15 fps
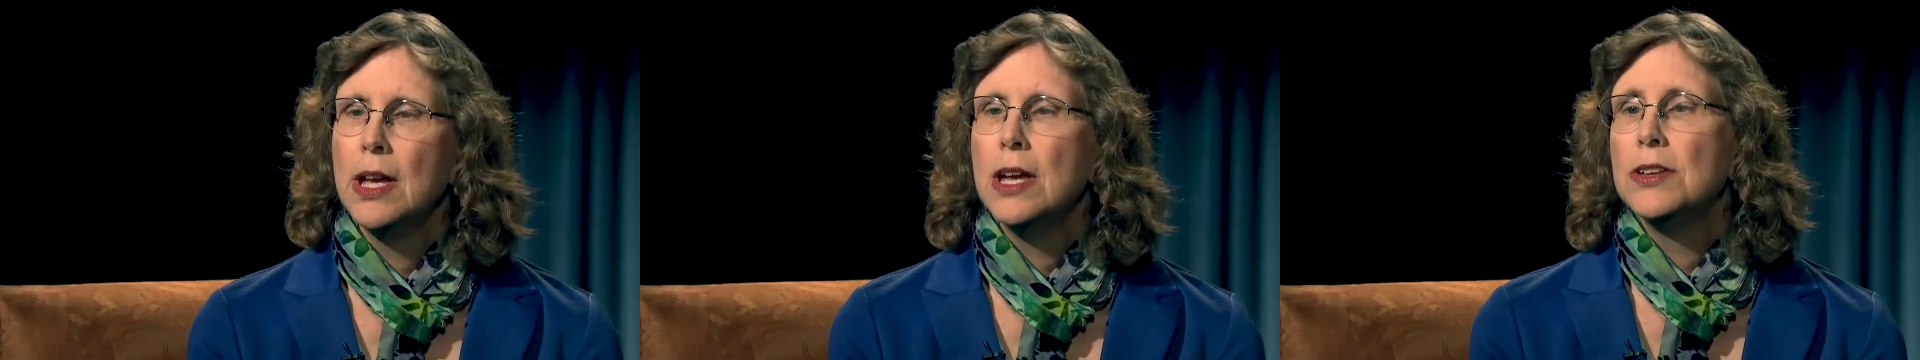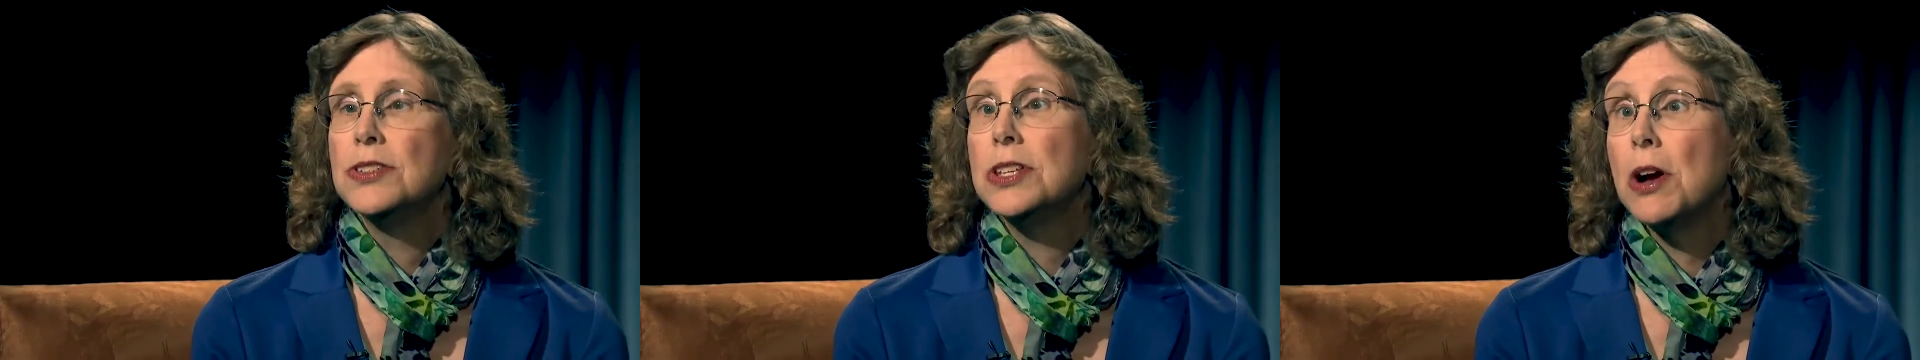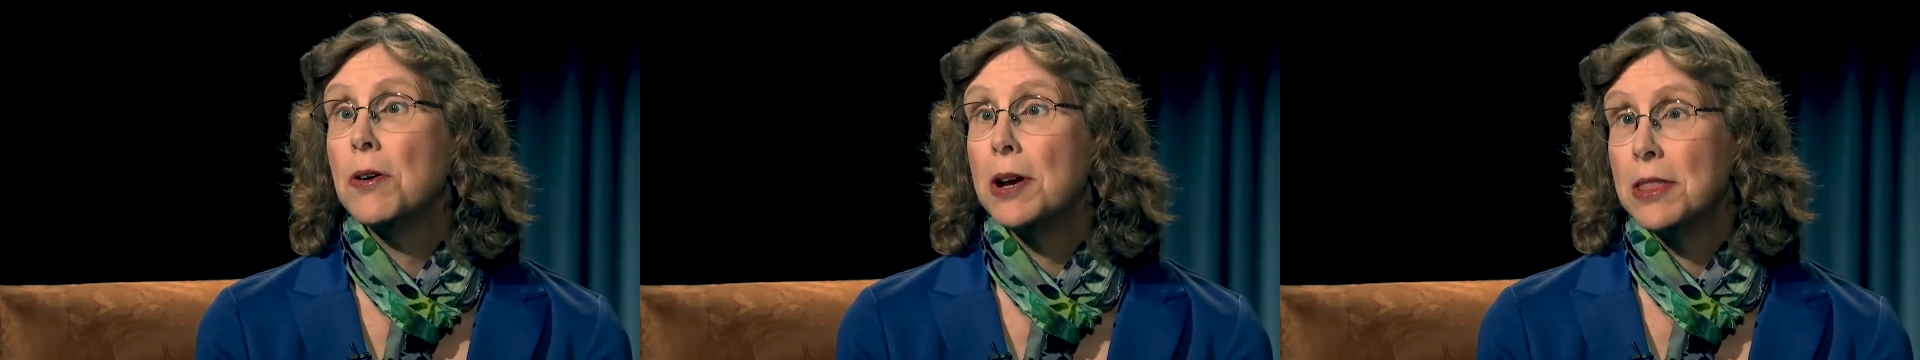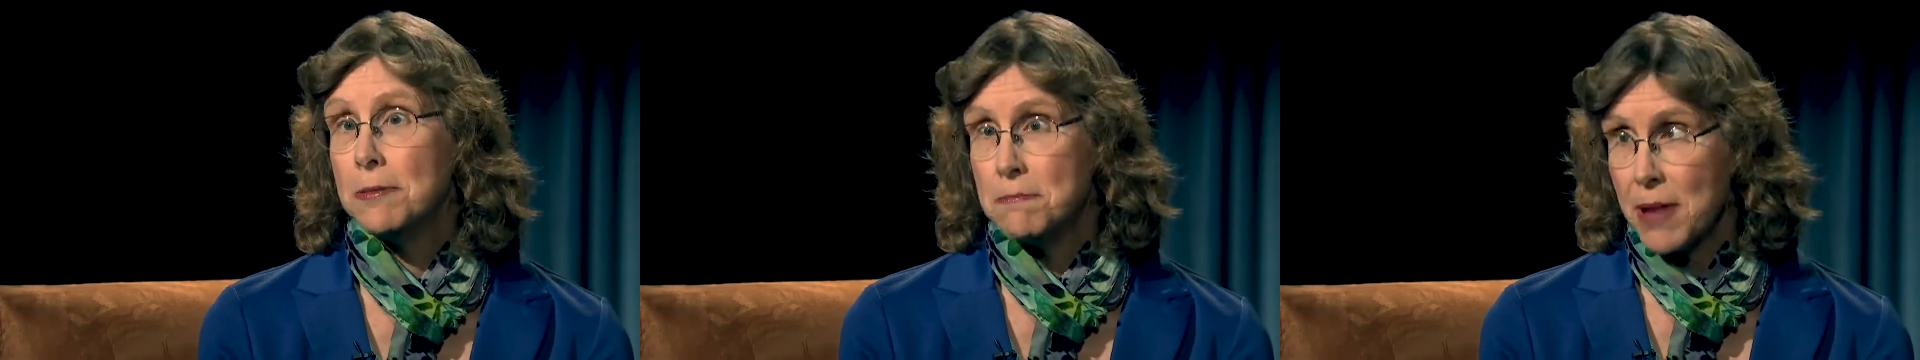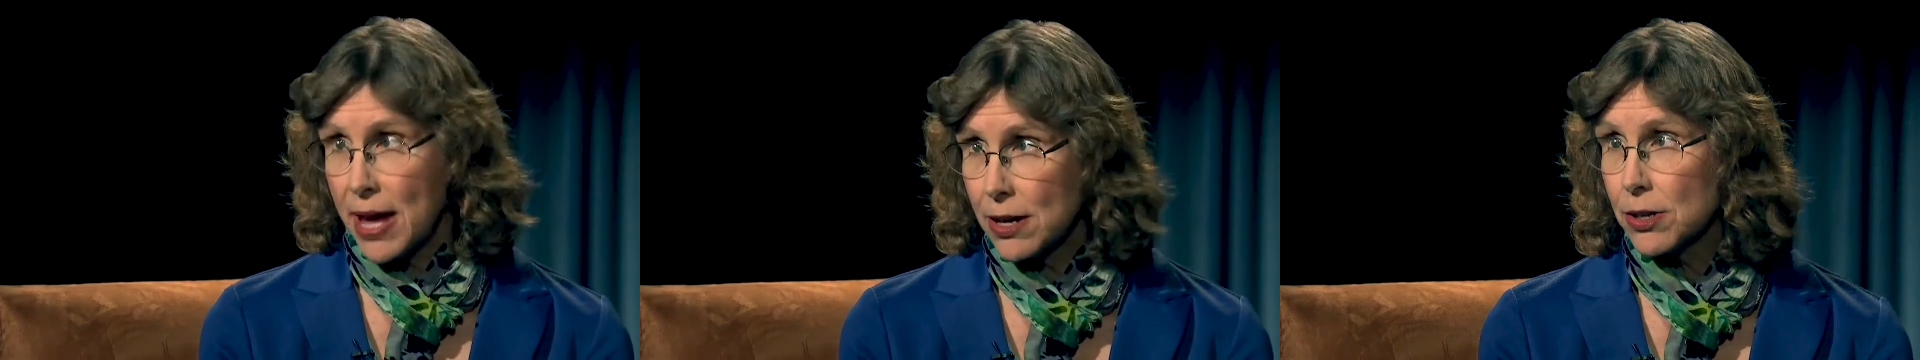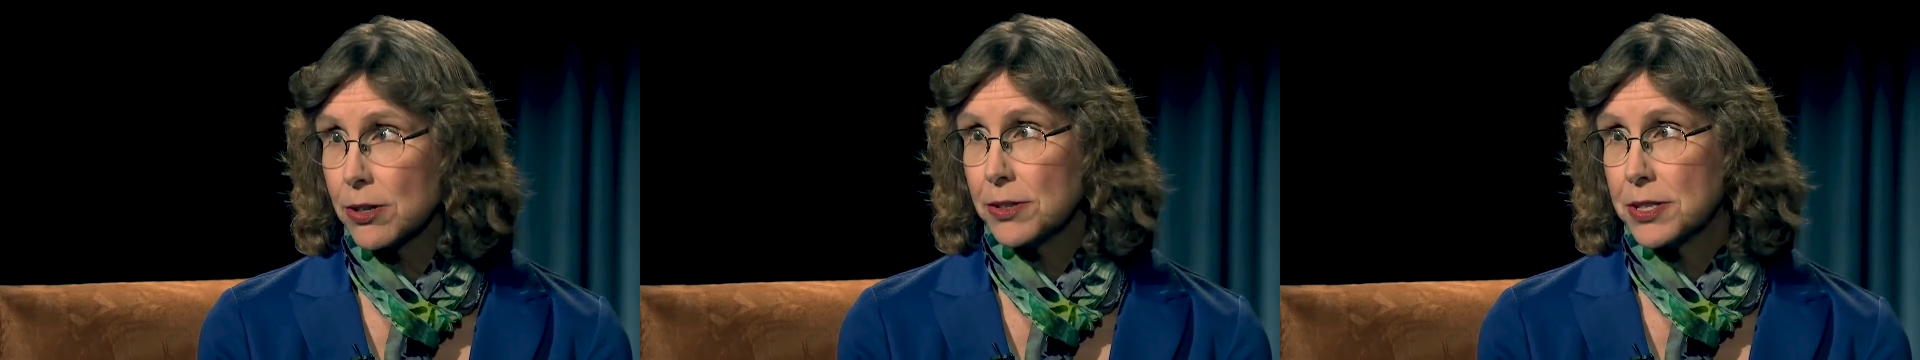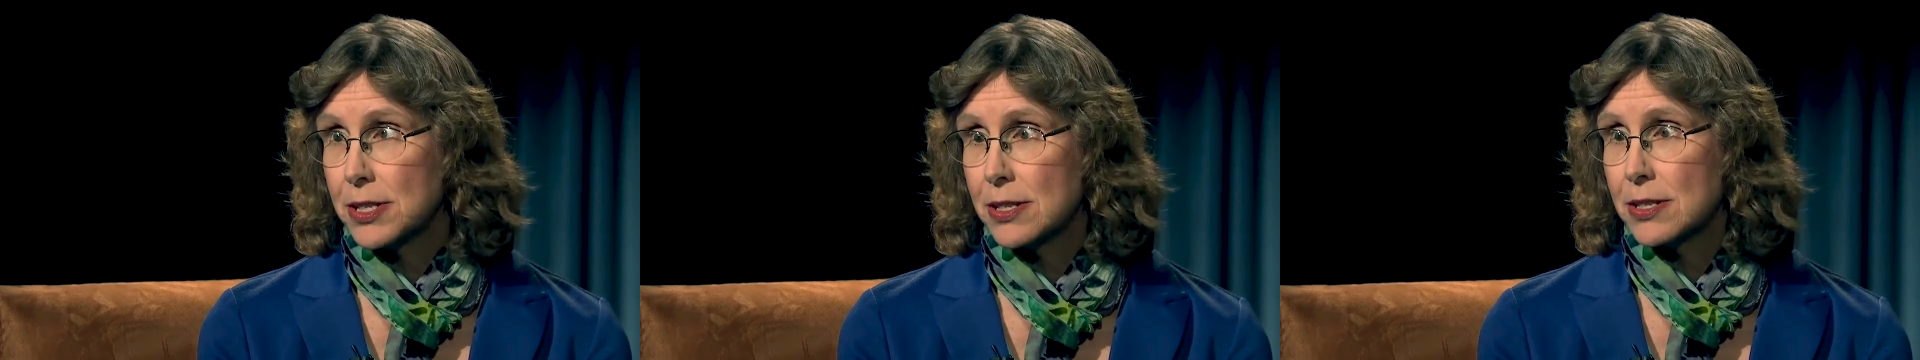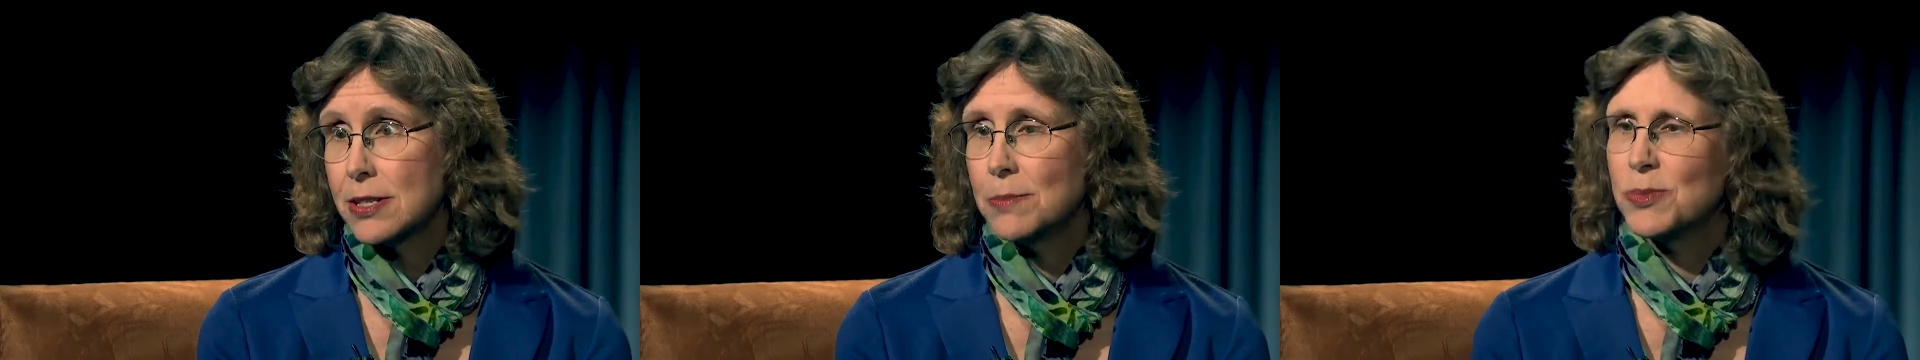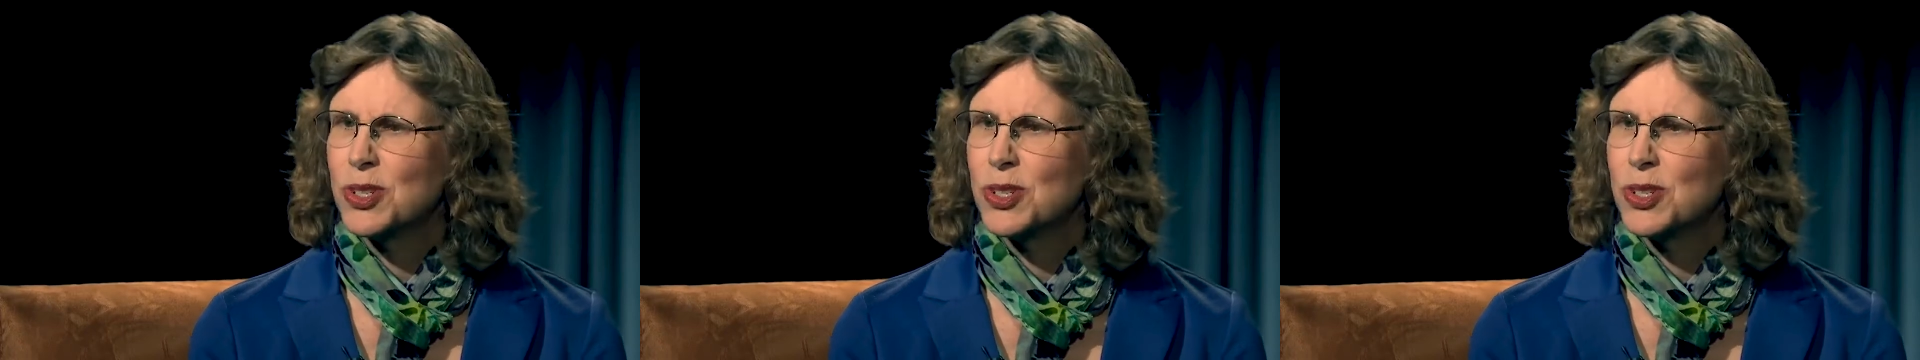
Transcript: So in the medical system,